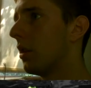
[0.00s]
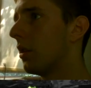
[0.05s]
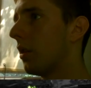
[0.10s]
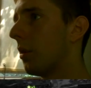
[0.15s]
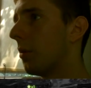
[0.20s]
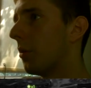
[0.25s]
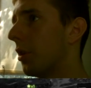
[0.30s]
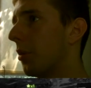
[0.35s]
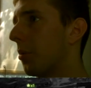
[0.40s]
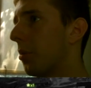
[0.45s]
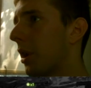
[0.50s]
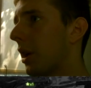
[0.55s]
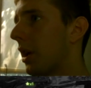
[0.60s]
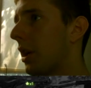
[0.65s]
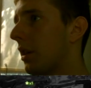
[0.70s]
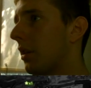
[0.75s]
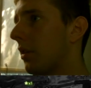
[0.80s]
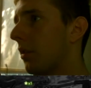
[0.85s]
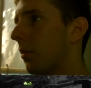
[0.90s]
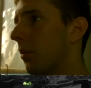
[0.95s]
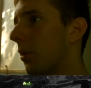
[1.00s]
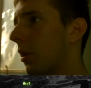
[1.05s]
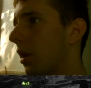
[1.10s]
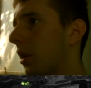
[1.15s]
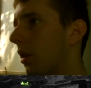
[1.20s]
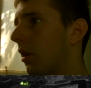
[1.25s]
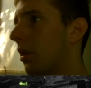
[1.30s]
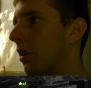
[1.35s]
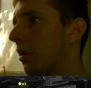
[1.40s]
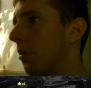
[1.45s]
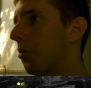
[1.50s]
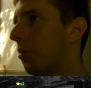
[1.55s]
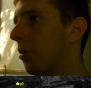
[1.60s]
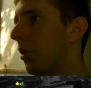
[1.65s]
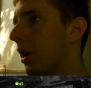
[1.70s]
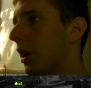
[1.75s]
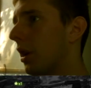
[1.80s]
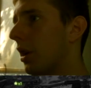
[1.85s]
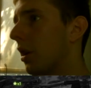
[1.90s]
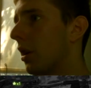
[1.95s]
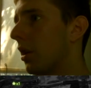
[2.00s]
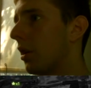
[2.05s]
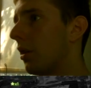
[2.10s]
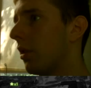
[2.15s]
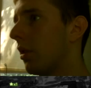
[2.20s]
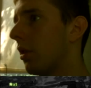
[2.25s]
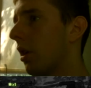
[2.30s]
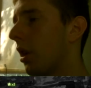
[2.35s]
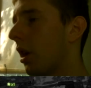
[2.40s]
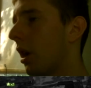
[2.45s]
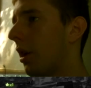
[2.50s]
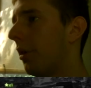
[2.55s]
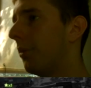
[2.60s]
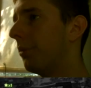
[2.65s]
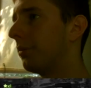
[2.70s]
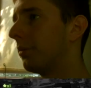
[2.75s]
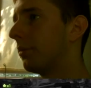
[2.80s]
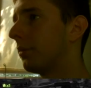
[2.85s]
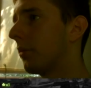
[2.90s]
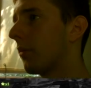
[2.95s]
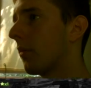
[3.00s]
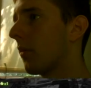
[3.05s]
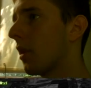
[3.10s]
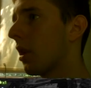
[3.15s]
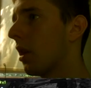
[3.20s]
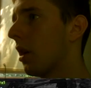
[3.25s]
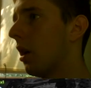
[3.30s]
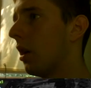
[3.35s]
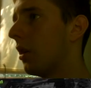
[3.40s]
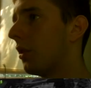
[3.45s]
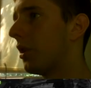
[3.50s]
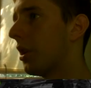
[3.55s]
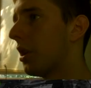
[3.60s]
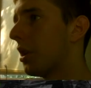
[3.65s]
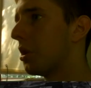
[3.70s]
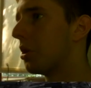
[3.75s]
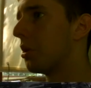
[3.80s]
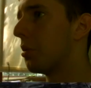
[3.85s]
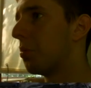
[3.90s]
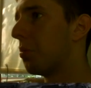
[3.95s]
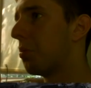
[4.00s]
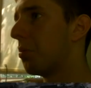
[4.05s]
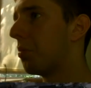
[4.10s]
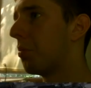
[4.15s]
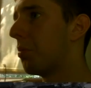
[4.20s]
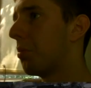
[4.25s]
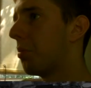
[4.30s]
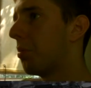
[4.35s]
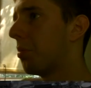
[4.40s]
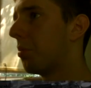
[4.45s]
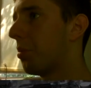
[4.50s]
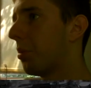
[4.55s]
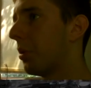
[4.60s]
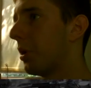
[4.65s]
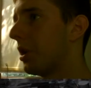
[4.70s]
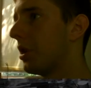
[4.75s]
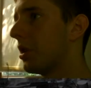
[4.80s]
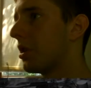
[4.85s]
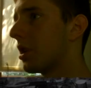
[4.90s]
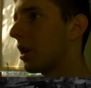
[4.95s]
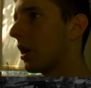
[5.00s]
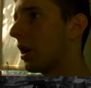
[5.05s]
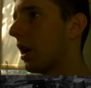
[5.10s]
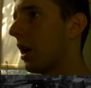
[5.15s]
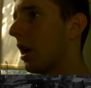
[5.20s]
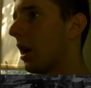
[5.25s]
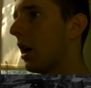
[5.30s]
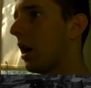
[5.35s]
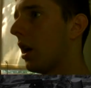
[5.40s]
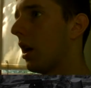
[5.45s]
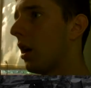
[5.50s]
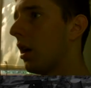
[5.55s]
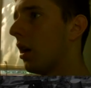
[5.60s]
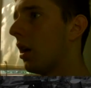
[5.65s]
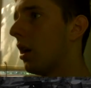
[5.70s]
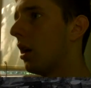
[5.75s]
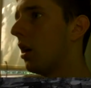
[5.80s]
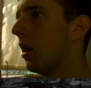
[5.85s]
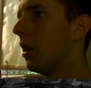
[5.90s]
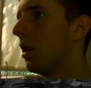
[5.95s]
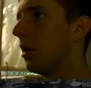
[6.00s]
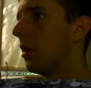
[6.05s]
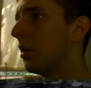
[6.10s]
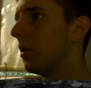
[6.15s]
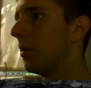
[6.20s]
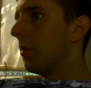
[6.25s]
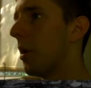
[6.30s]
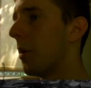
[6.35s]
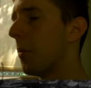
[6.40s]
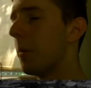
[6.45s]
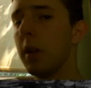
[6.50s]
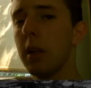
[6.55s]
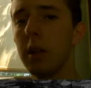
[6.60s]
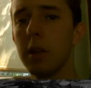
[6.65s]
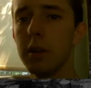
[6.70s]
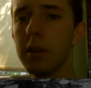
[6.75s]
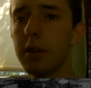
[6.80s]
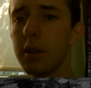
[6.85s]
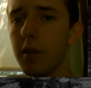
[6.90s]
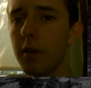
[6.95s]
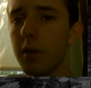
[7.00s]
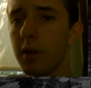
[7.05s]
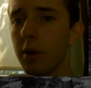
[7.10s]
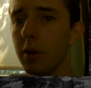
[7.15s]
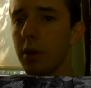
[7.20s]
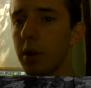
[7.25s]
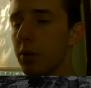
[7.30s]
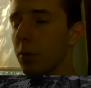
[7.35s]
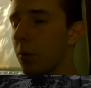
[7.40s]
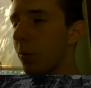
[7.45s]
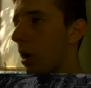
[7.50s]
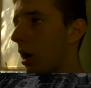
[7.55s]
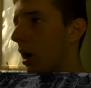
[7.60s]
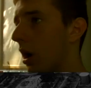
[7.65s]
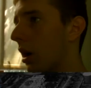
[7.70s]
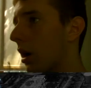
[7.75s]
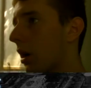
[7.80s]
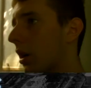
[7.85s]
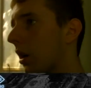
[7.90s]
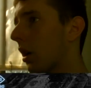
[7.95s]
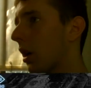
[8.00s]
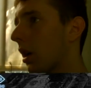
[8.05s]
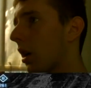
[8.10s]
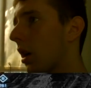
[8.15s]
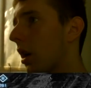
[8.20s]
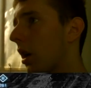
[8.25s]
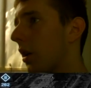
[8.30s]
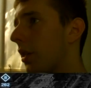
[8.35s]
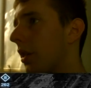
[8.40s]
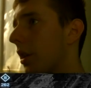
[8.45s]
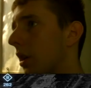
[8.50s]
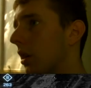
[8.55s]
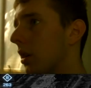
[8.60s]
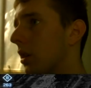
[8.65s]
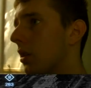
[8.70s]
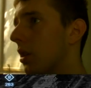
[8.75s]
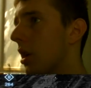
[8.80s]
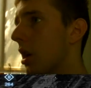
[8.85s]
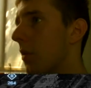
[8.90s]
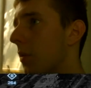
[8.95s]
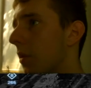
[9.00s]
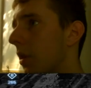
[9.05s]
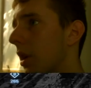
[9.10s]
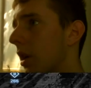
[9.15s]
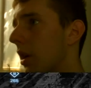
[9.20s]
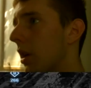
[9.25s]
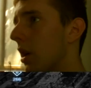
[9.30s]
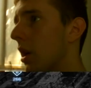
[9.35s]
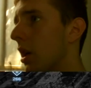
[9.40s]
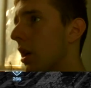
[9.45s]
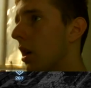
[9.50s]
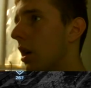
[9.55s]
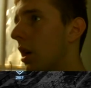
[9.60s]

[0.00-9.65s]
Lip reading: some of the plays were pretty good. I'd say that the breaching here definitely needs work. I think generally,